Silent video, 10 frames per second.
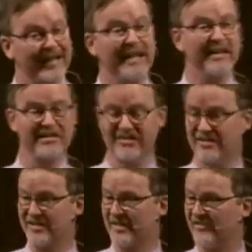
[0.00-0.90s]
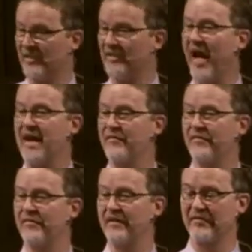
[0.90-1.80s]
is in the
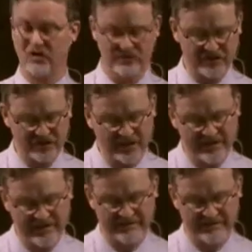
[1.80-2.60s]
life of a Christian.